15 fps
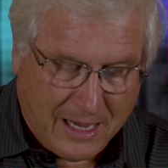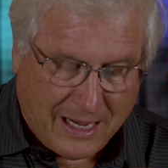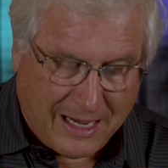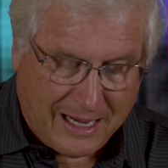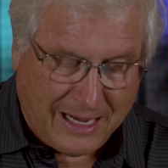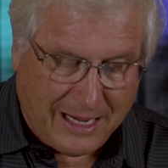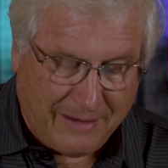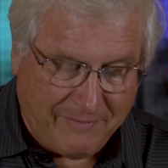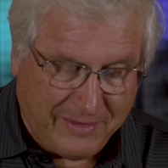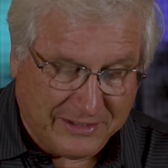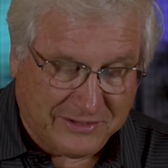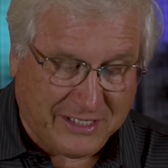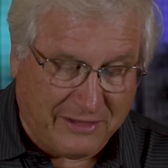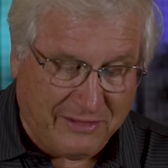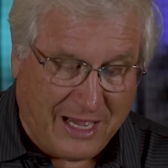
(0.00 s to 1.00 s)
It
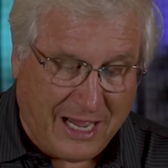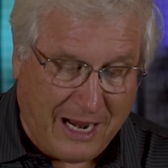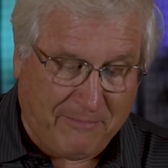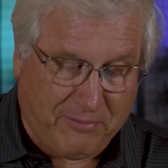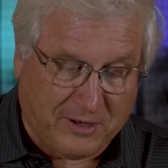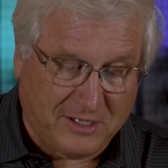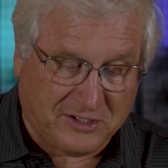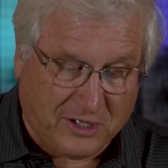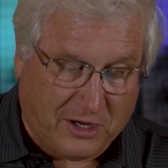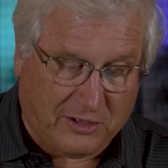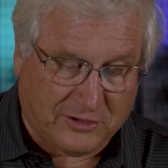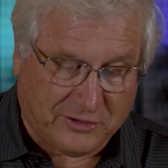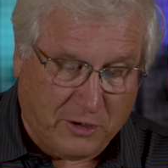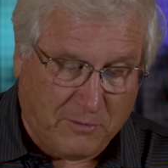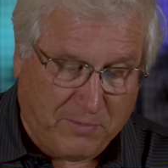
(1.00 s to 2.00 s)
said the high priest
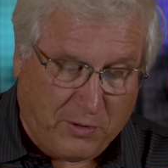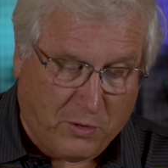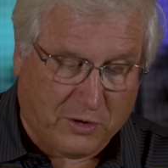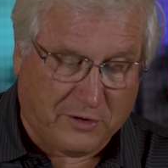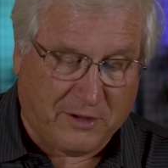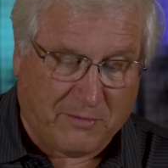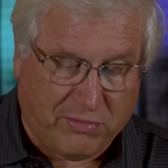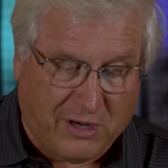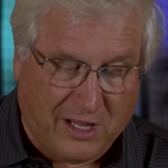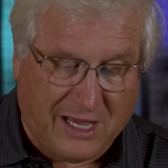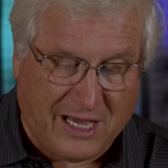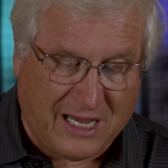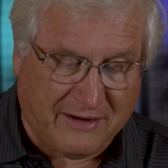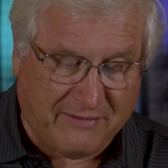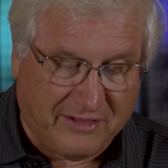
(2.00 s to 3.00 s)
also poured the
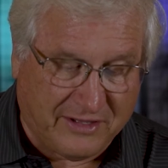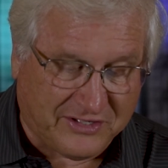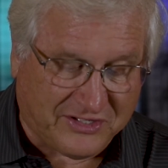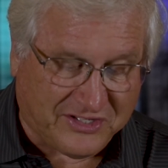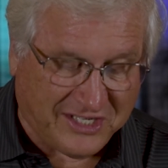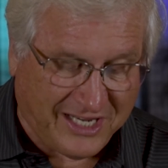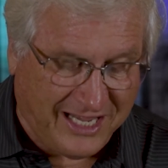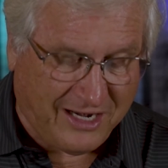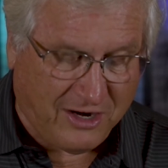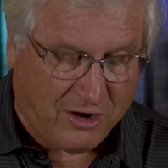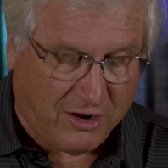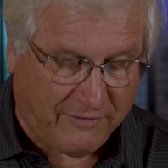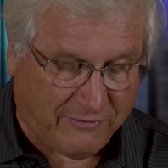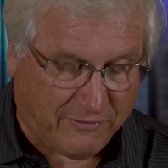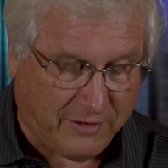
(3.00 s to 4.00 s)
blood of the sin
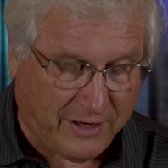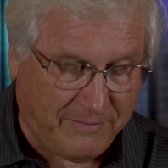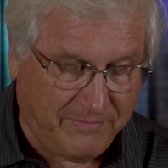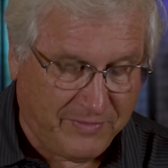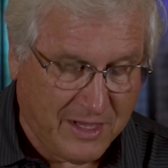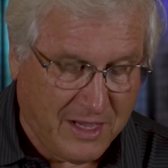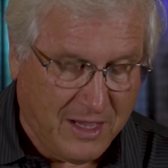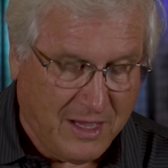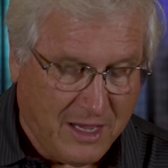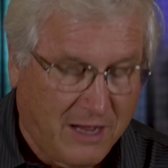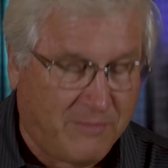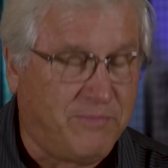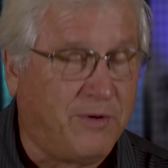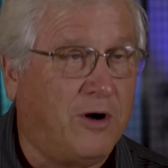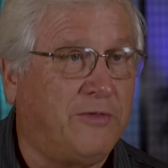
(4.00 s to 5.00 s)
offering
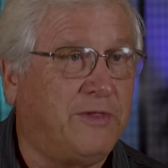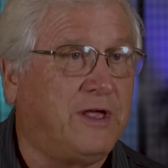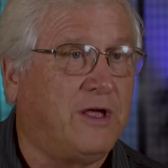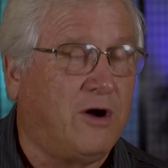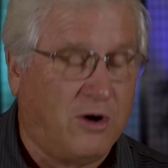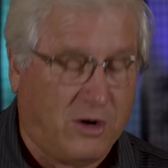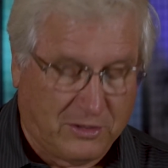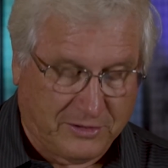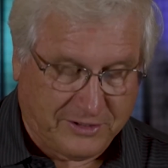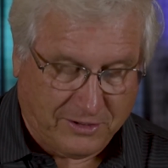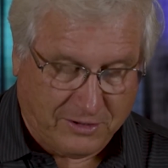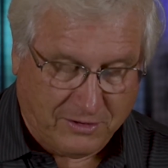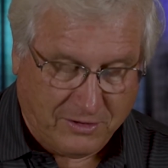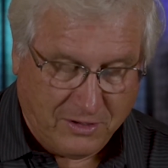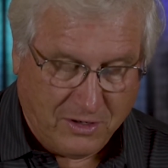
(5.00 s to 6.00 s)
upon the
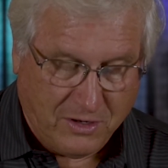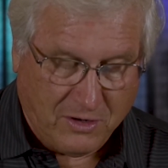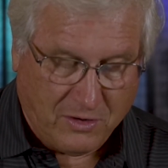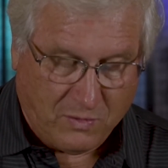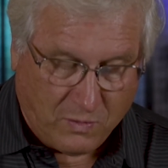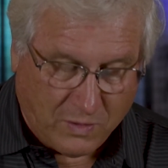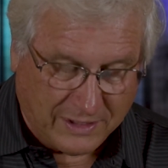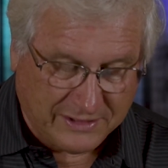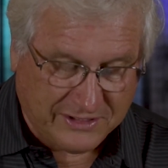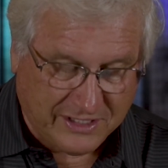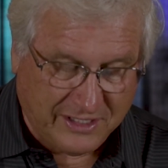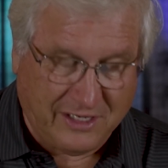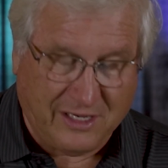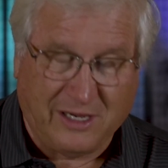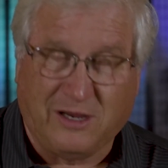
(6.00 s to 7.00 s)
altar once
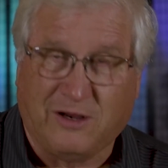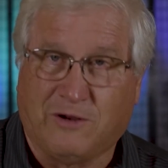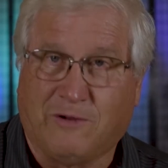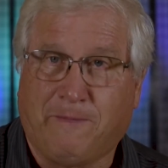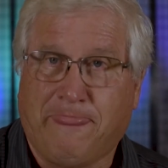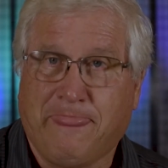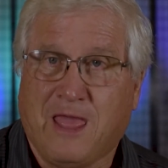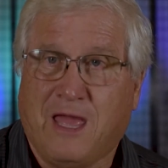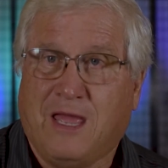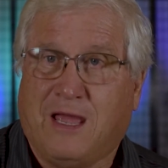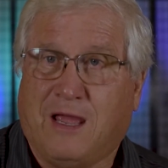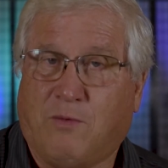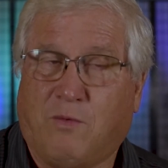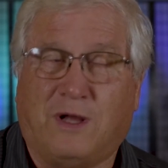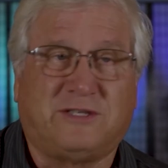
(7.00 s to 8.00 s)
a year.
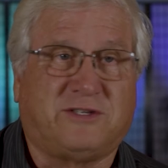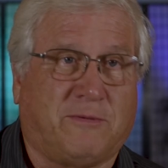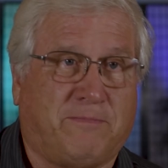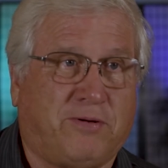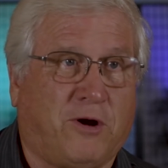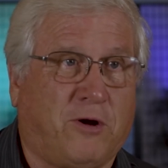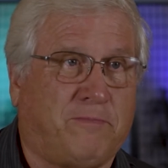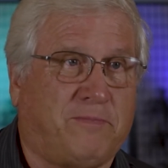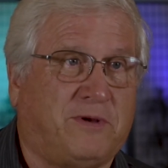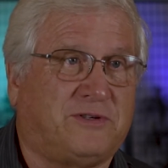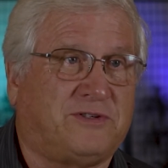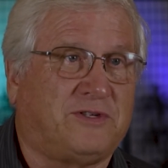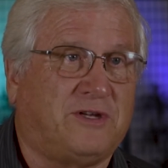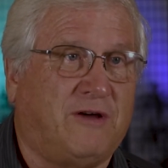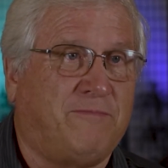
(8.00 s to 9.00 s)
And what's the
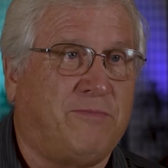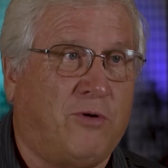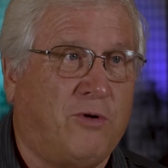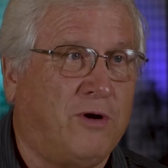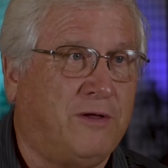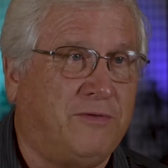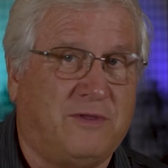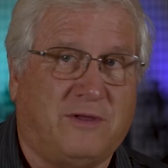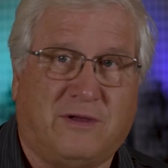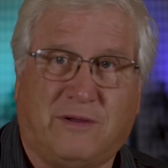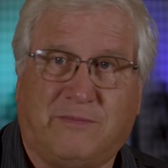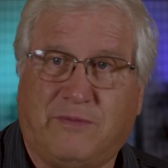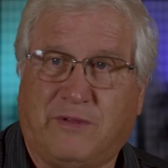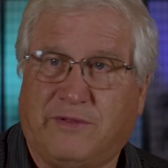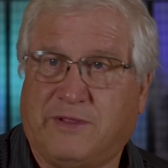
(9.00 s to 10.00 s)
purpose of pouring
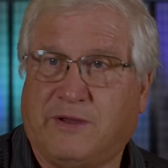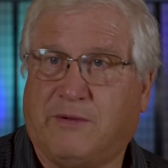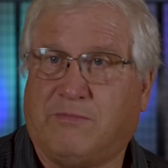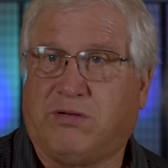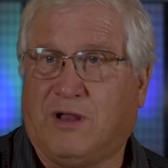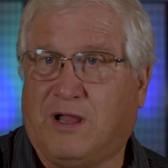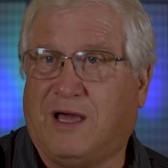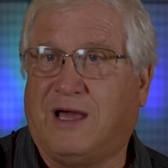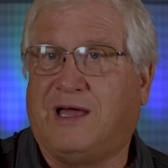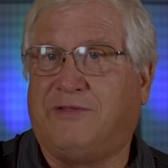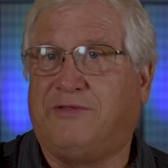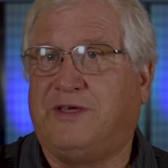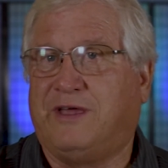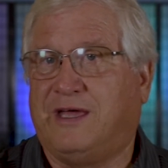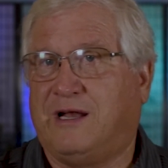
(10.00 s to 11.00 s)
the
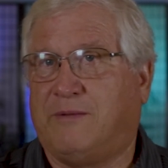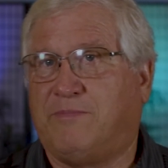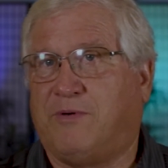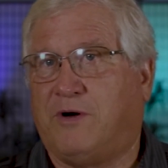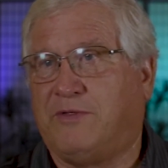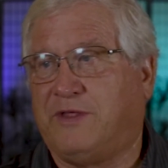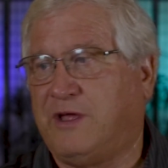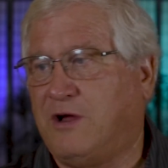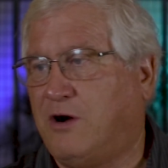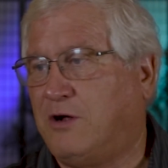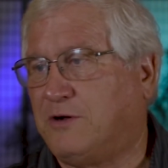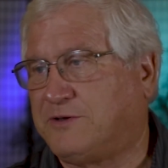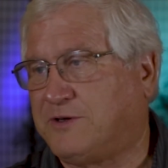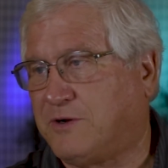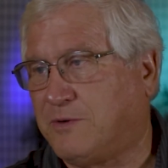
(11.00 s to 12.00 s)
blood then upon the
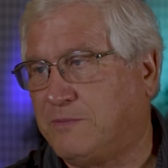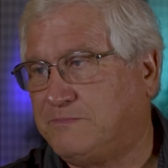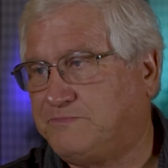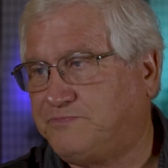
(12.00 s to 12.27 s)
altar?